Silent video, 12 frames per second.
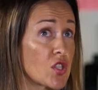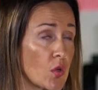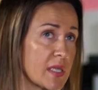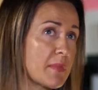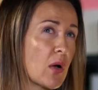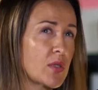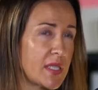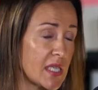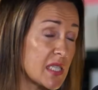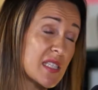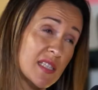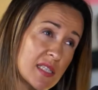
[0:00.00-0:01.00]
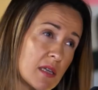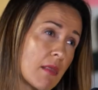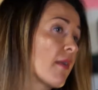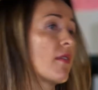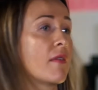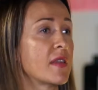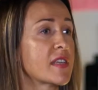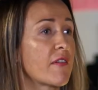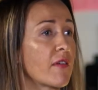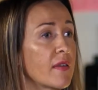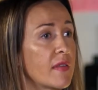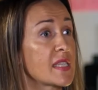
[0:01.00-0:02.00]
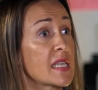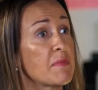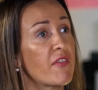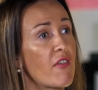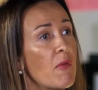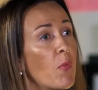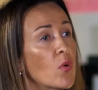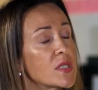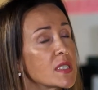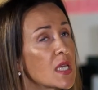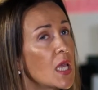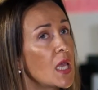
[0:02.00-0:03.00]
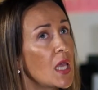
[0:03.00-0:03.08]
talked about yet, still that can be very important.